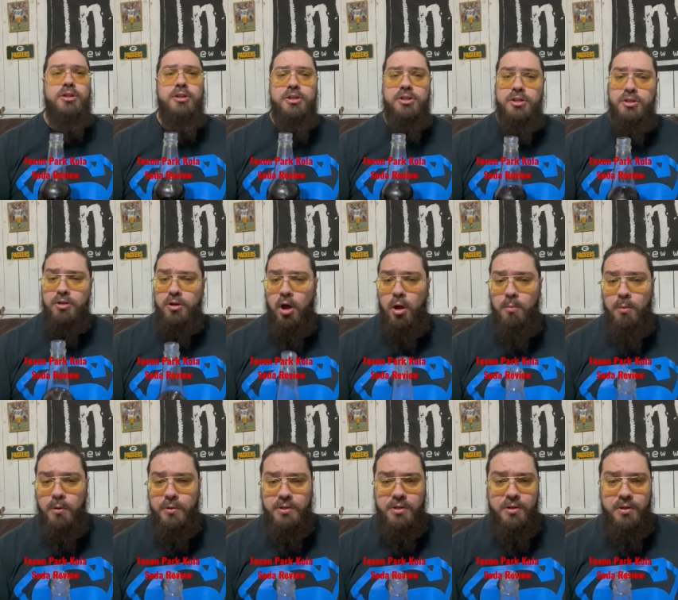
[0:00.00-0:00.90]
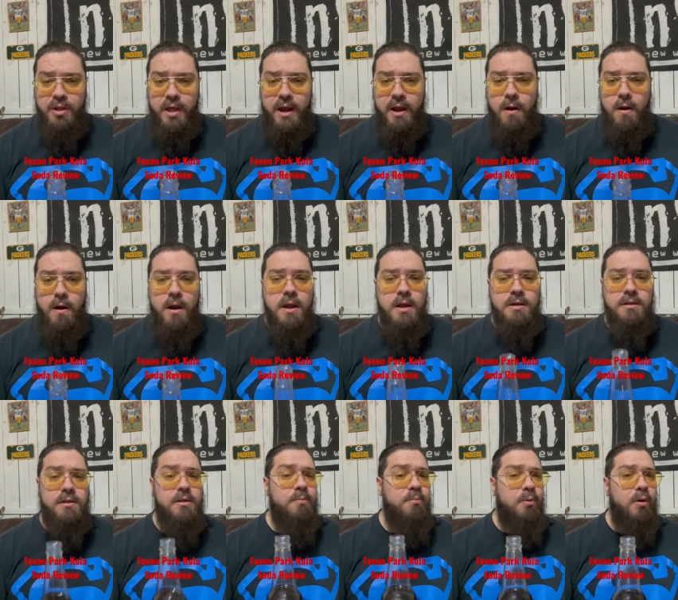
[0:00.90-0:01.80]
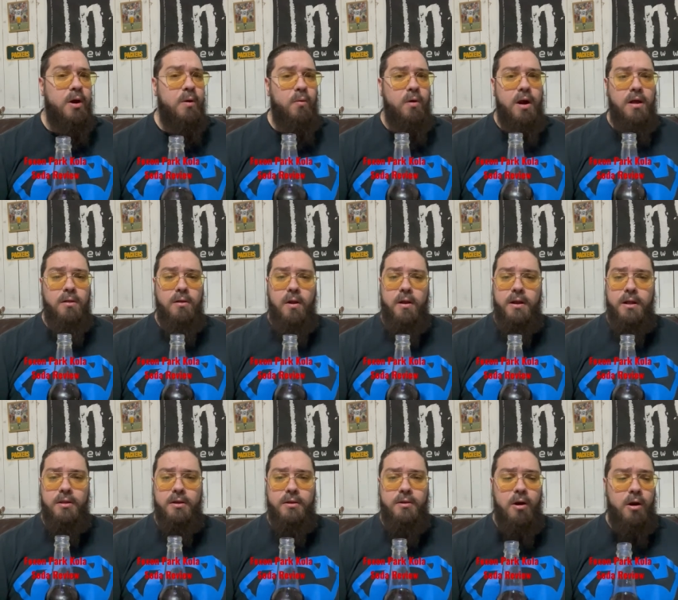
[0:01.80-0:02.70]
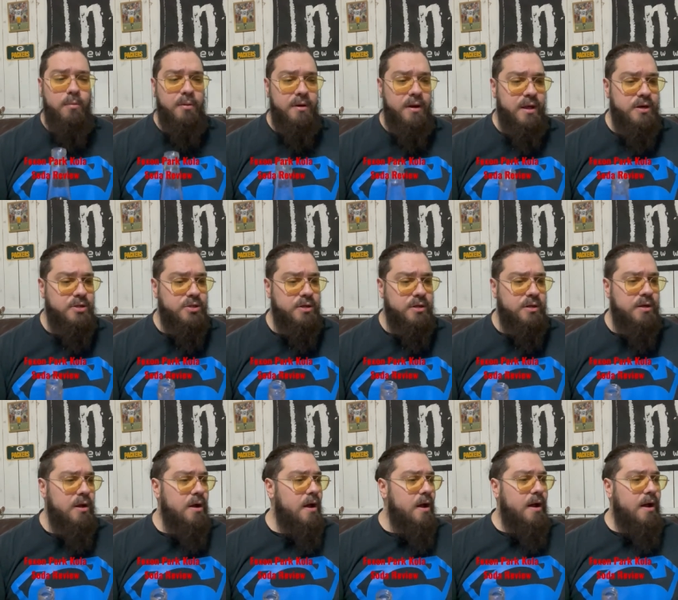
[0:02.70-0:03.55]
This is almost there to the point where I lark at the carbonation.